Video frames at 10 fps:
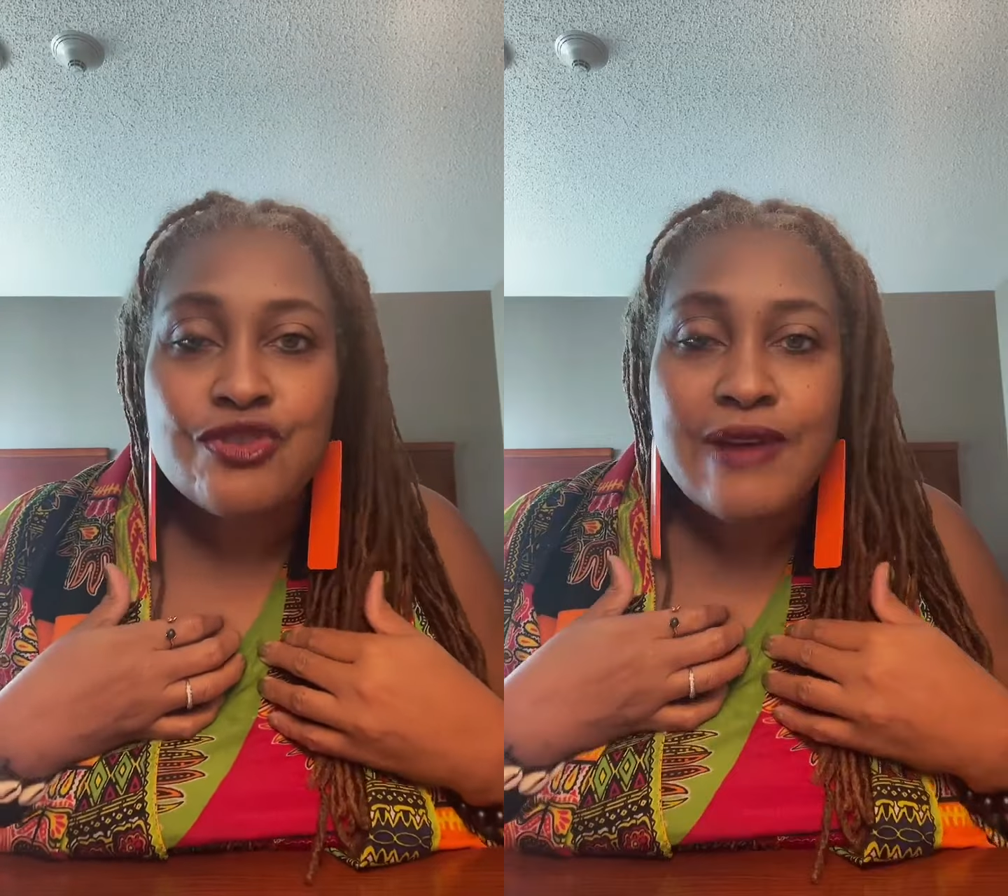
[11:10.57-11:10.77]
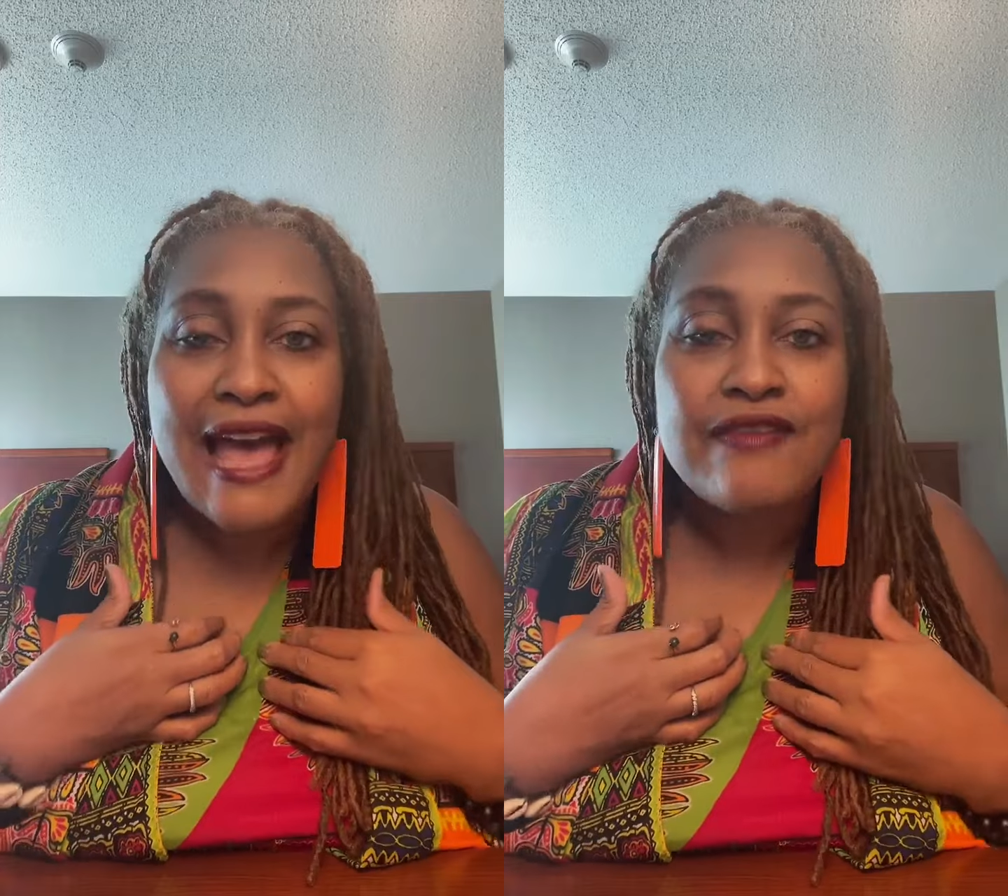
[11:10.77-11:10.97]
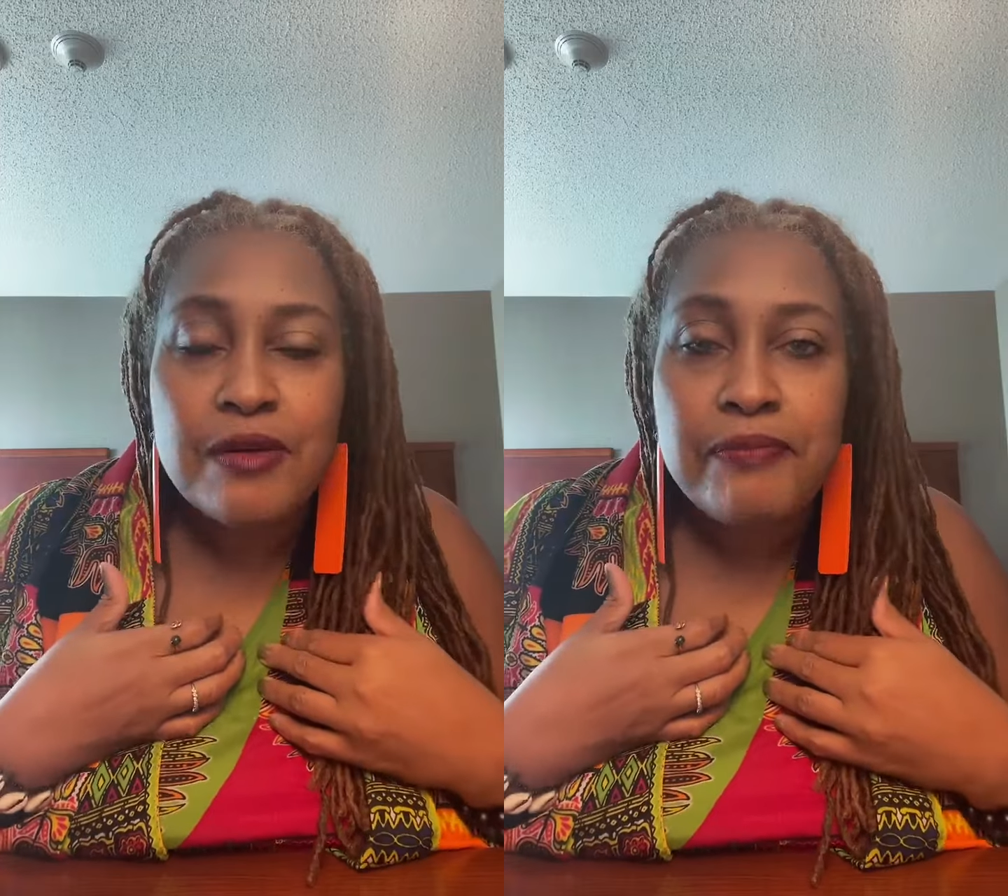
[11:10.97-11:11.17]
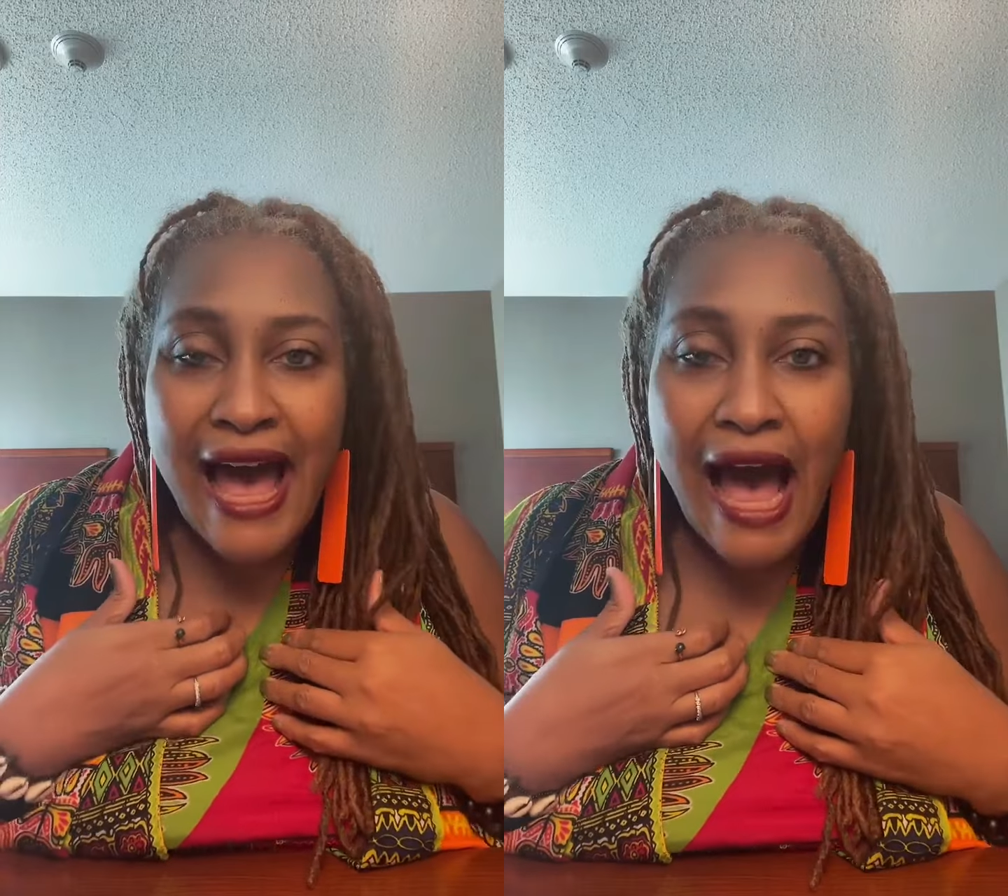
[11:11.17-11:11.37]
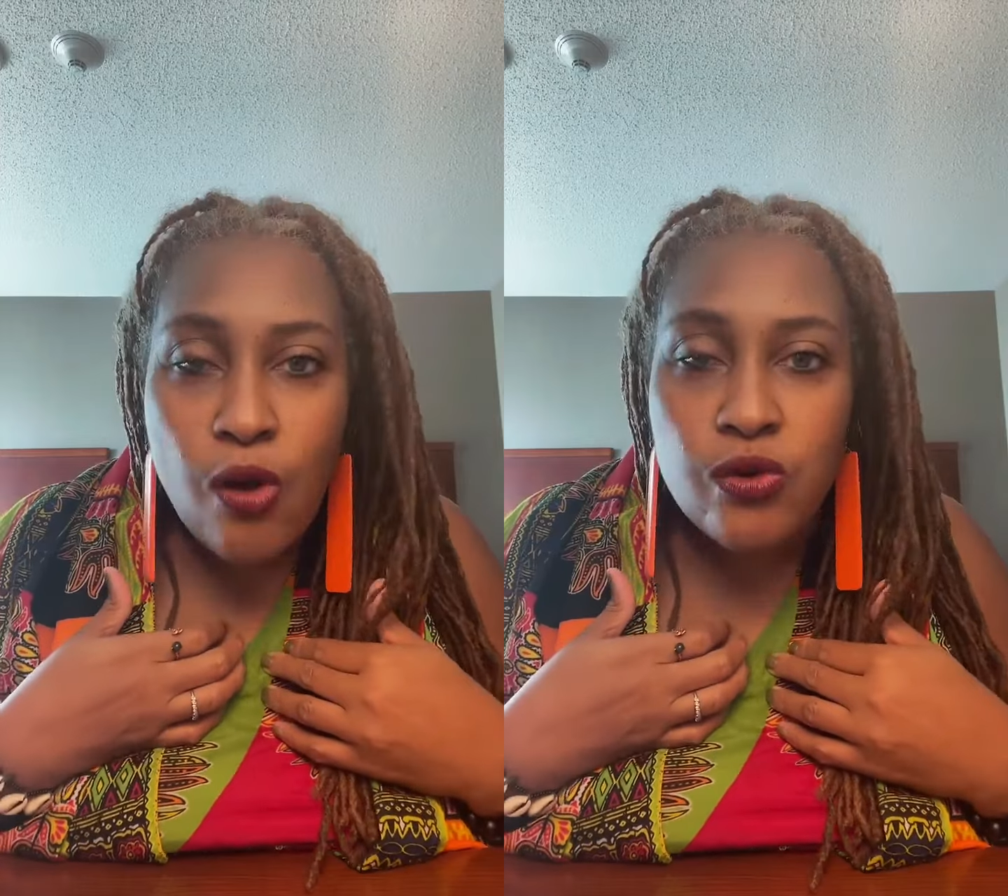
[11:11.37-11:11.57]
you have the
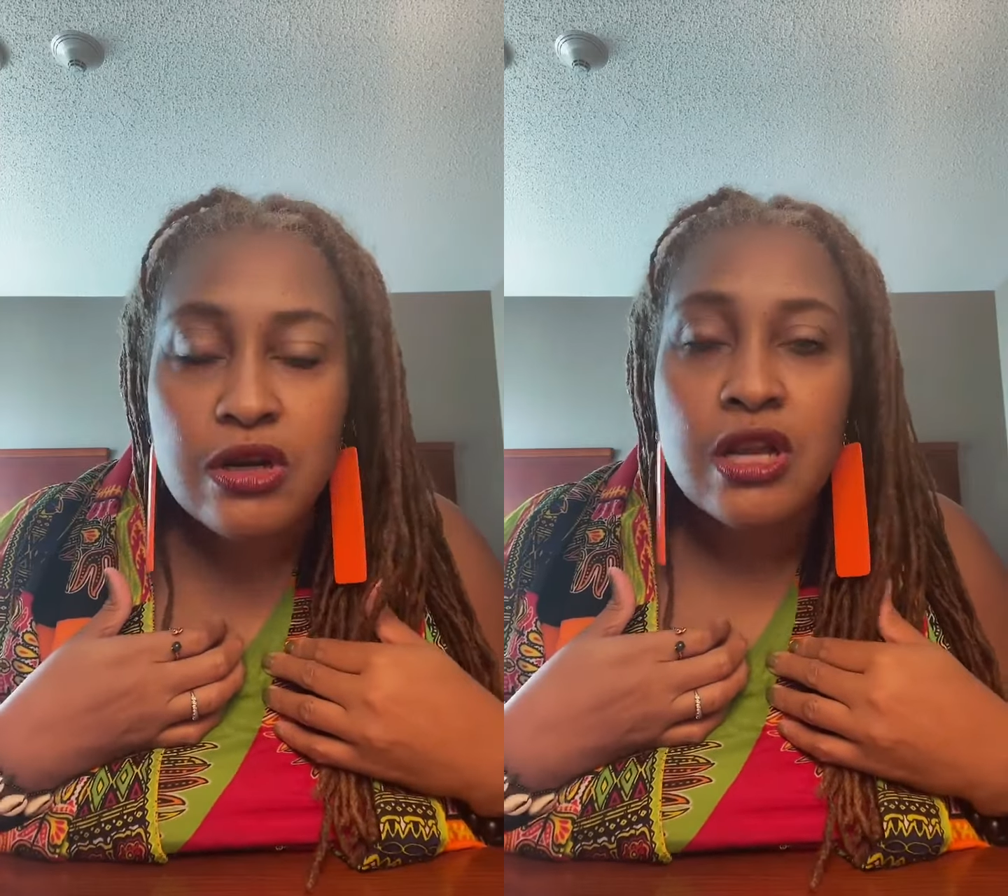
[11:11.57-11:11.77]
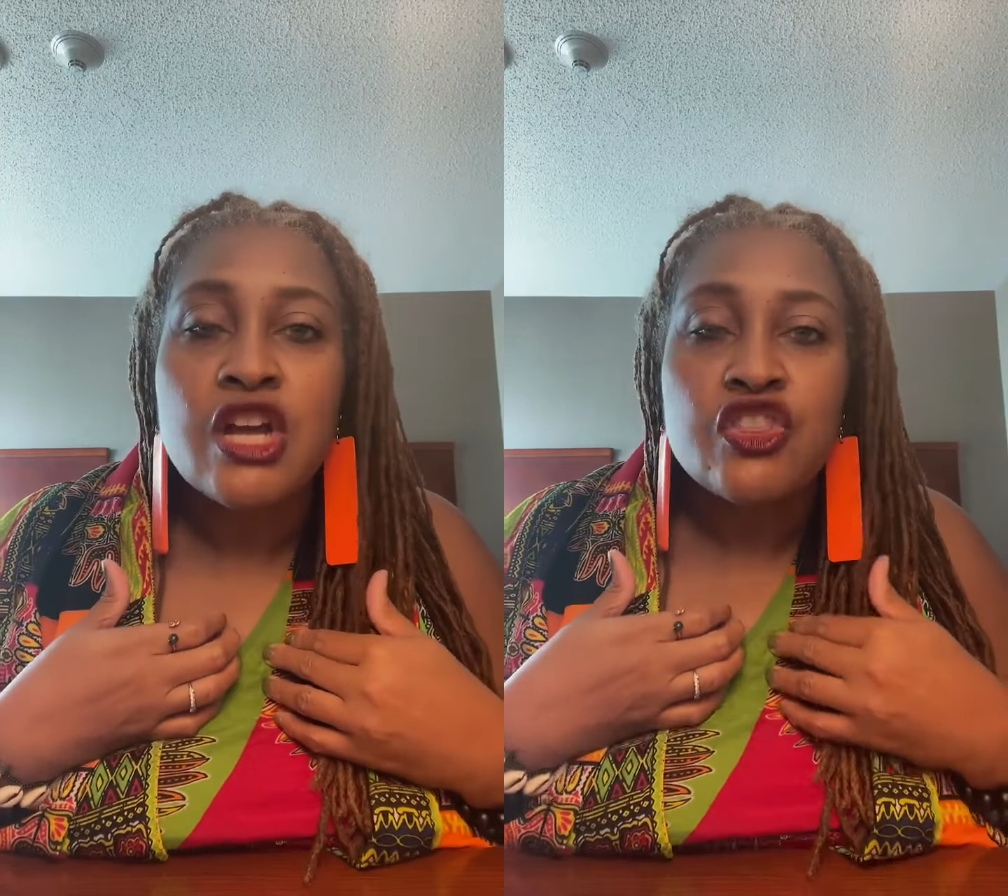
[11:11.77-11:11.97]
power,